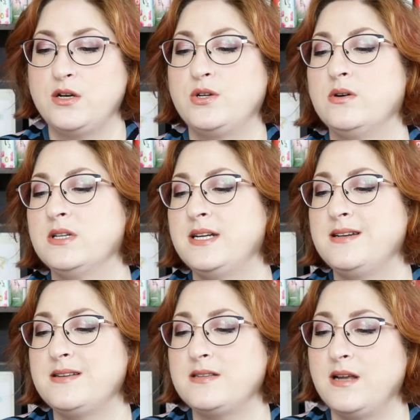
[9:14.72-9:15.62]

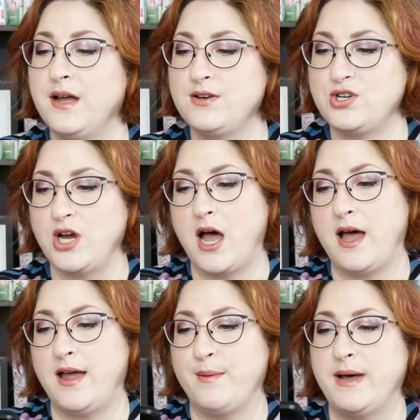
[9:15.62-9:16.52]
Dorland is not
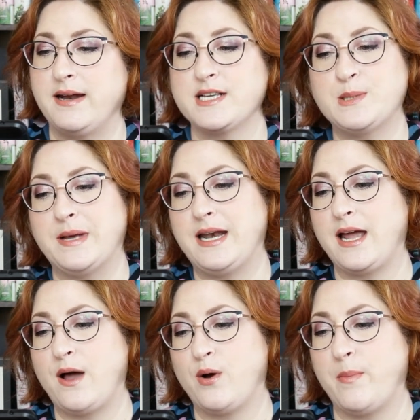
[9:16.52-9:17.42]
shy about
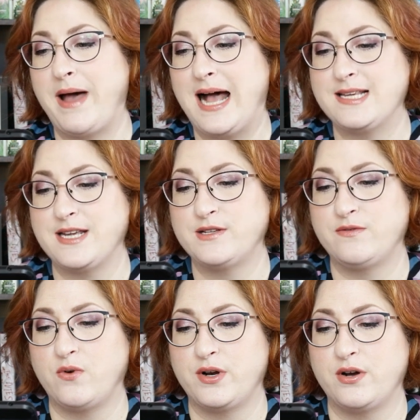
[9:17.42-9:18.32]
explaining how her past has
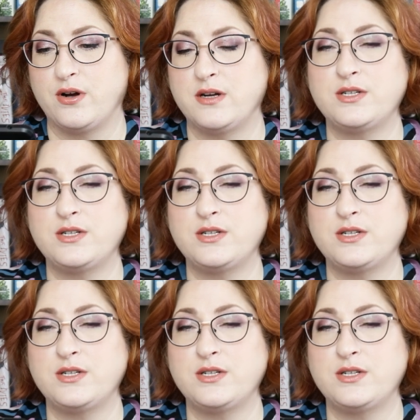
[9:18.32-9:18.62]
afforded her a